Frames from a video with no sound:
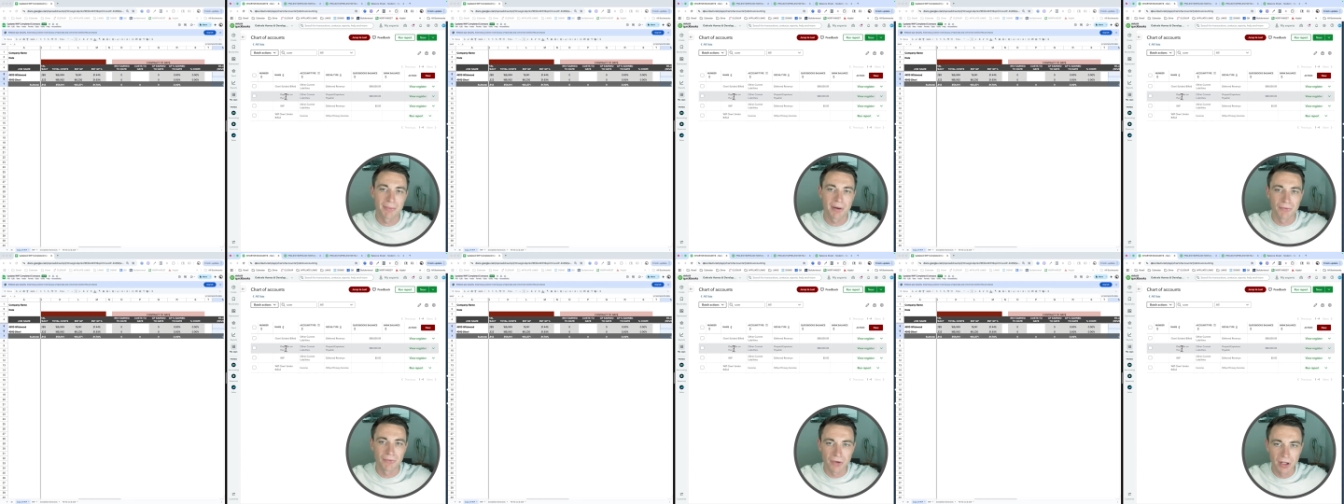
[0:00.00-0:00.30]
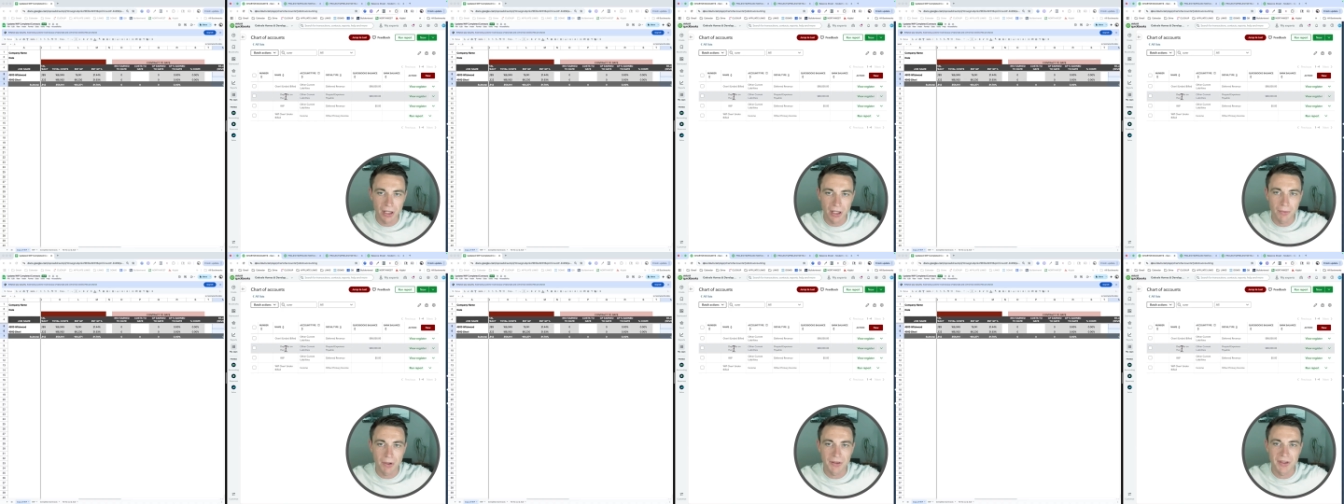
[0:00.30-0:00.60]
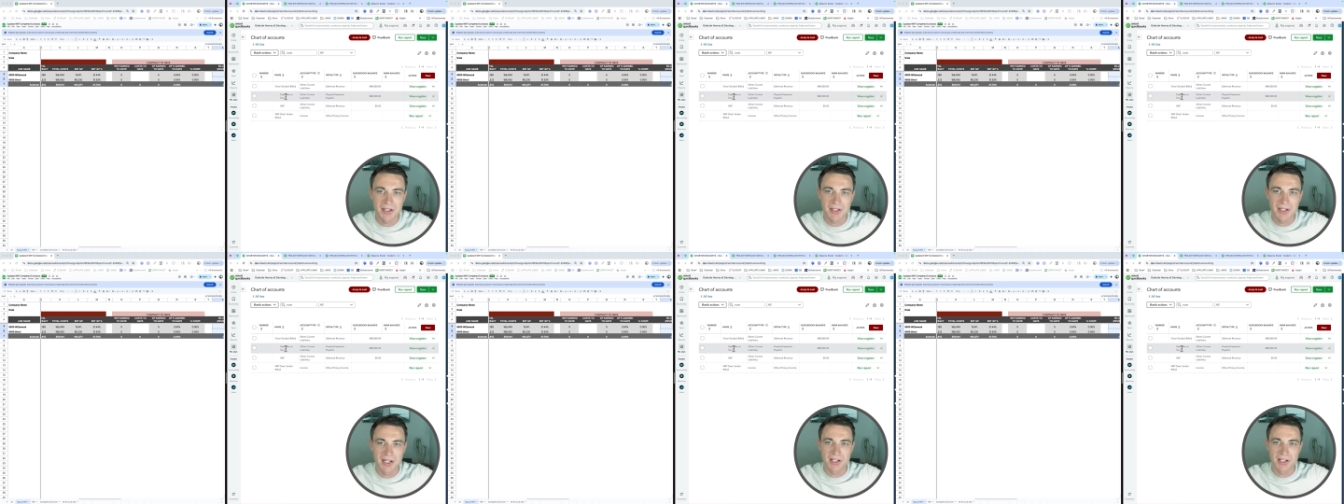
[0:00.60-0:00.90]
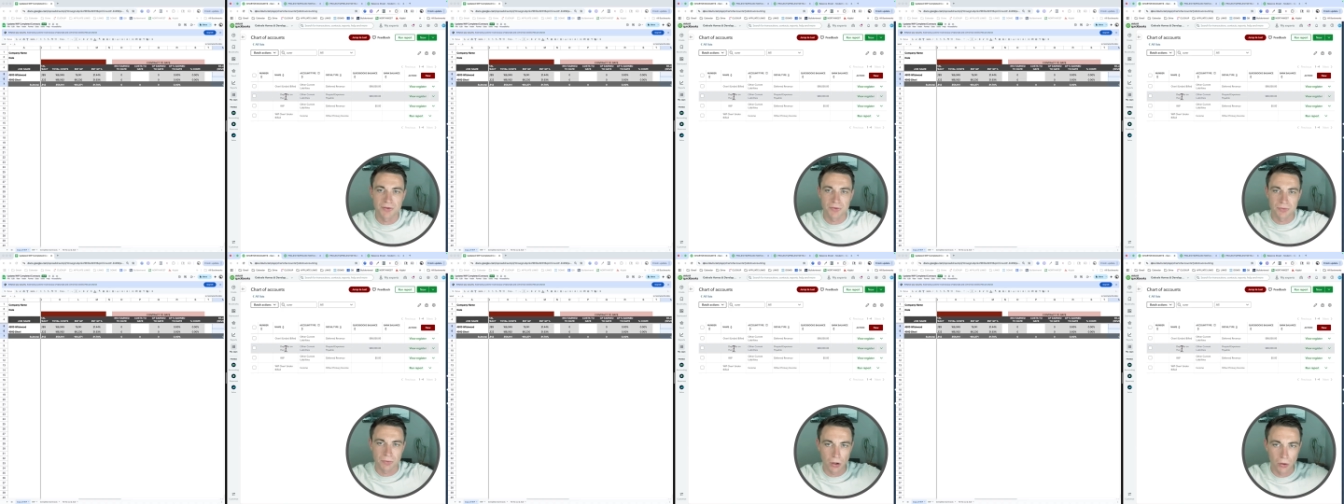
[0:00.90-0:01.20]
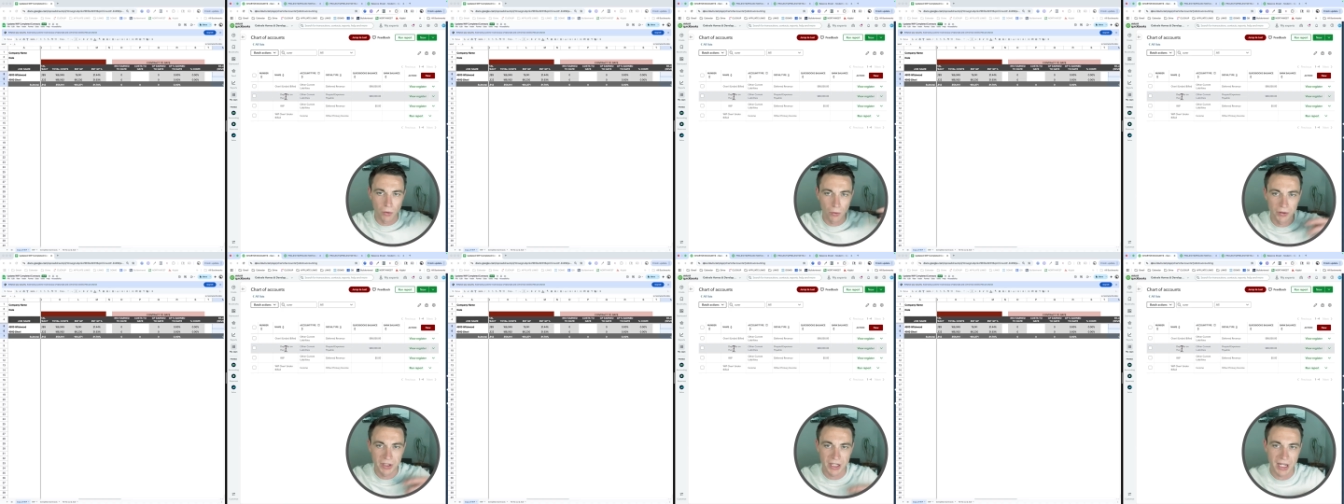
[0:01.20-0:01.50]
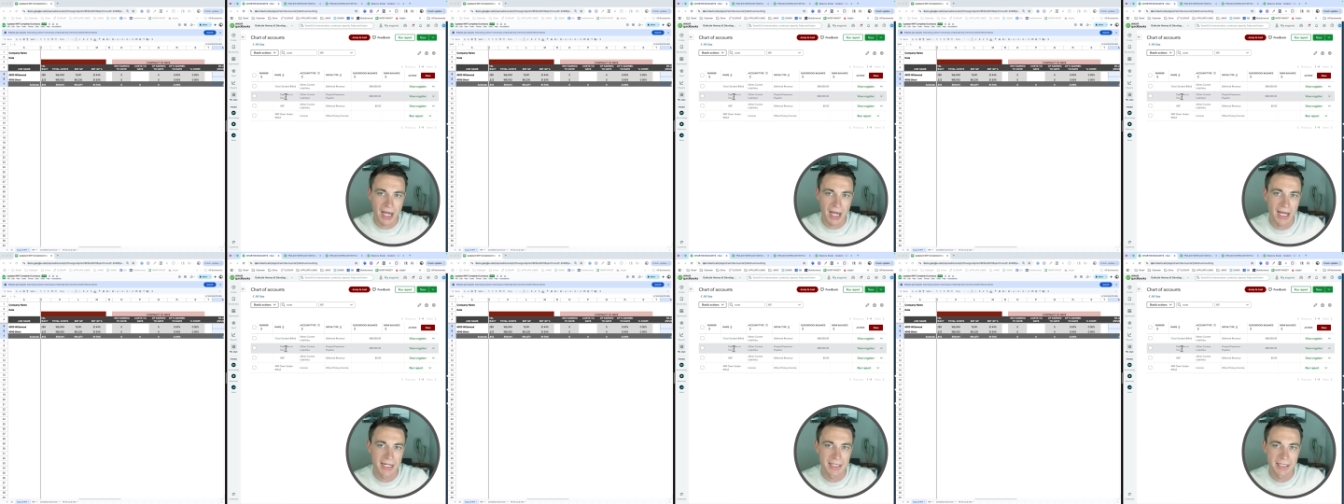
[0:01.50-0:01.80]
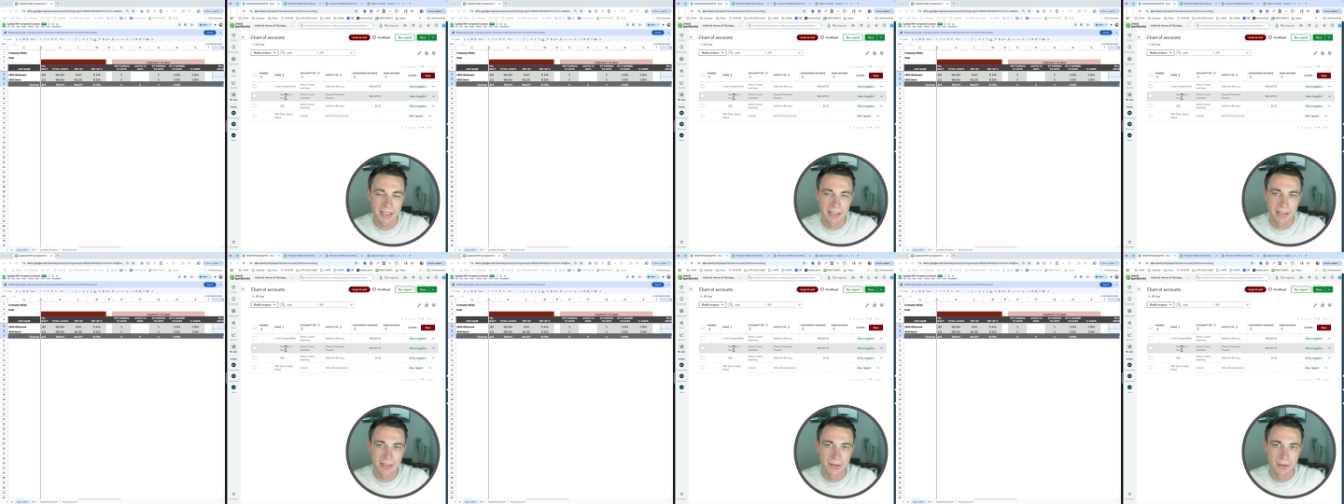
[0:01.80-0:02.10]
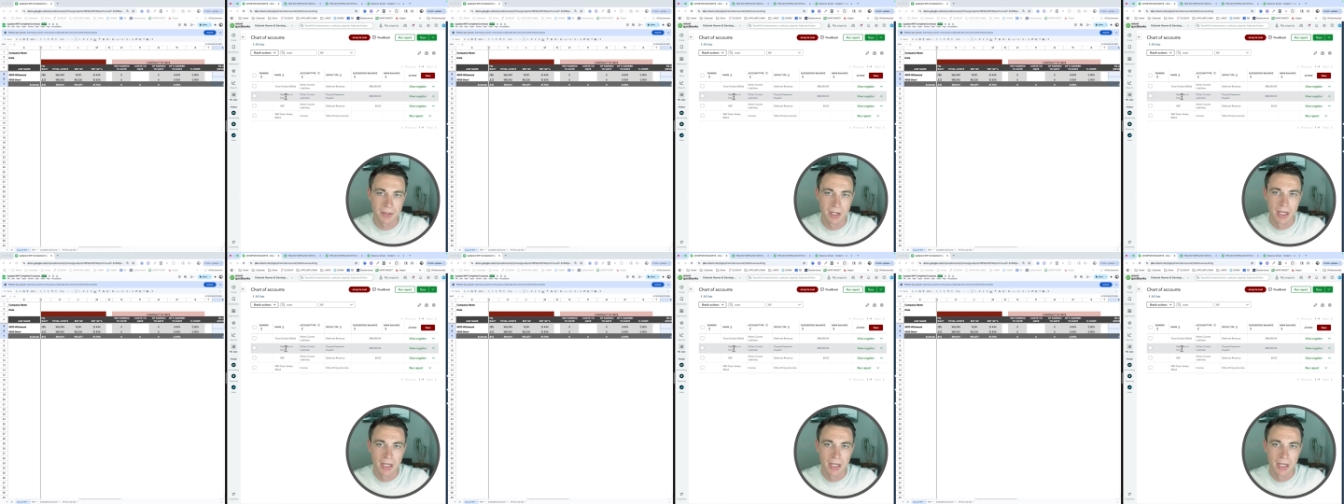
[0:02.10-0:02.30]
But really, what this is, is we're holding on to